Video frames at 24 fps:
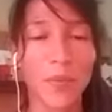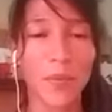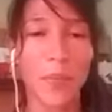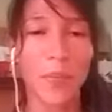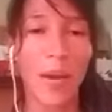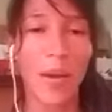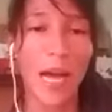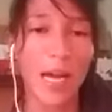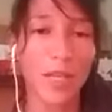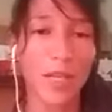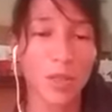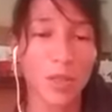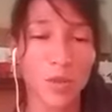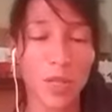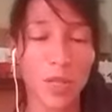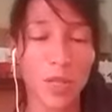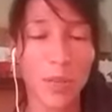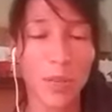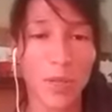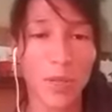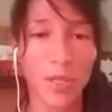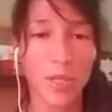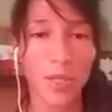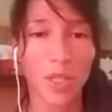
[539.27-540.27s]
back to the
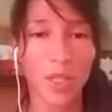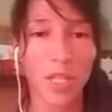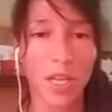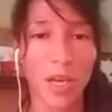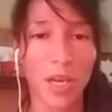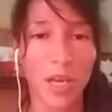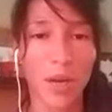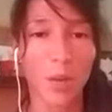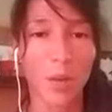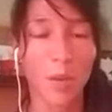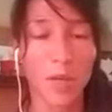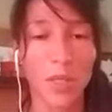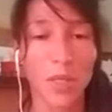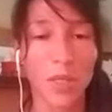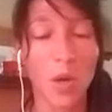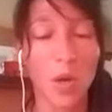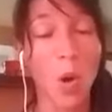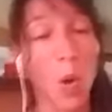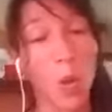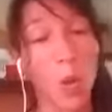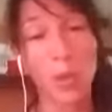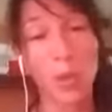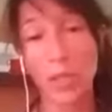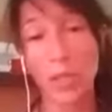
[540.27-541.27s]
person that was
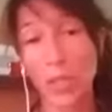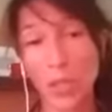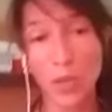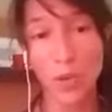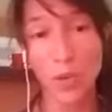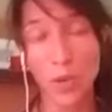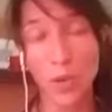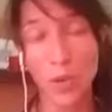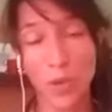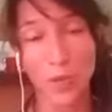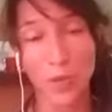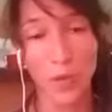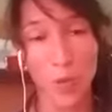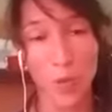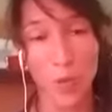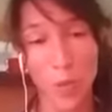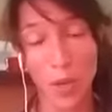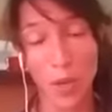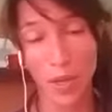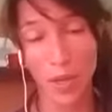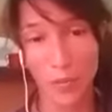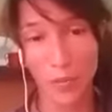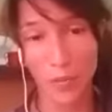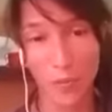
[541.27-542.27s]
holding you if you
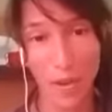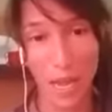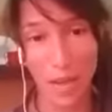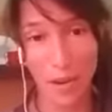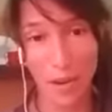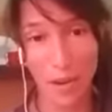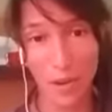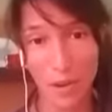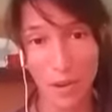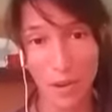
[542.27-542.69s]
were the flyer.